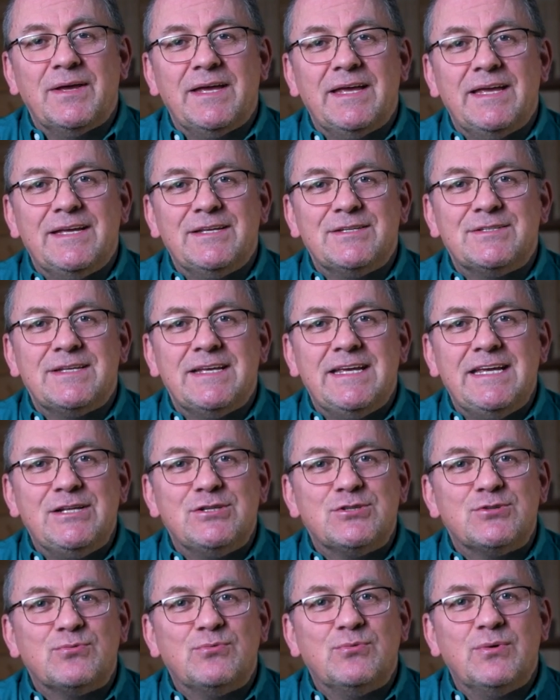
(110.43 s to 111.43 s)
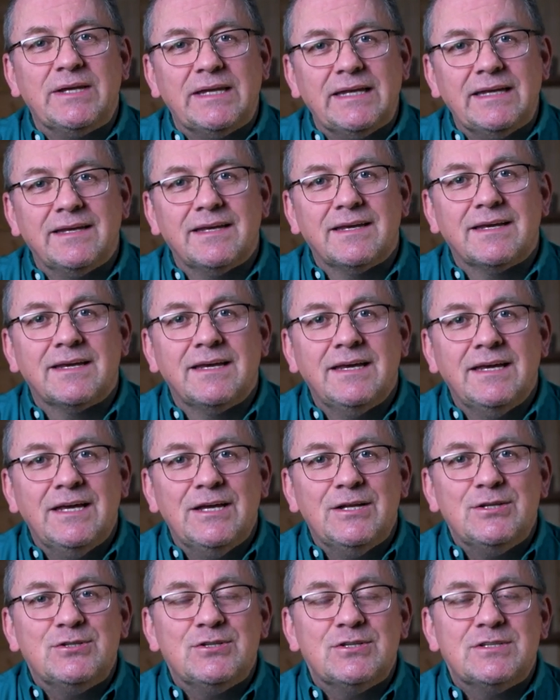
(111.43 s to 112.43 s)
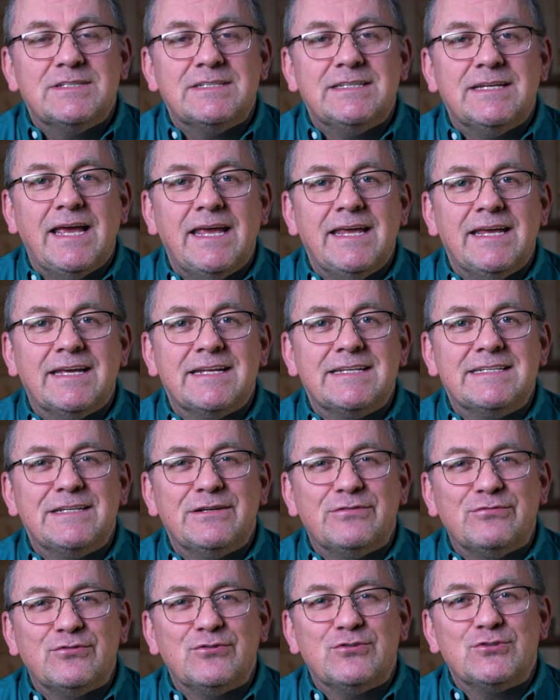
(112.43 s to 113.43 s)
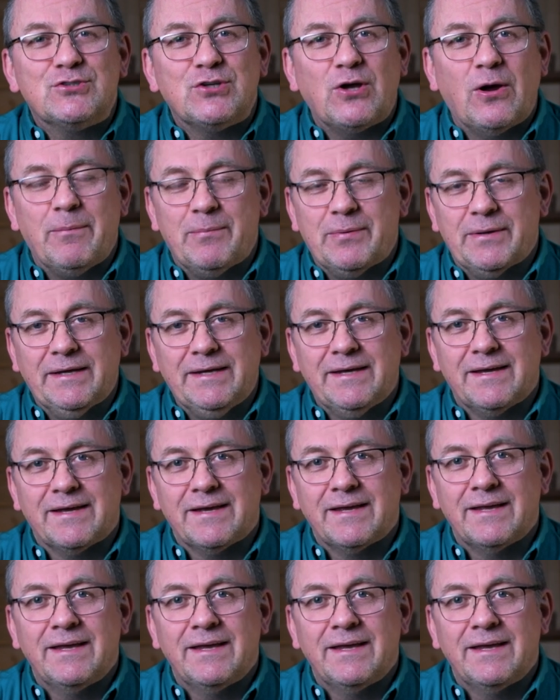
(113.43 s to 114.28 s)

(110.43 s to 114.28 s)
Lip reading: is each week just take a different topic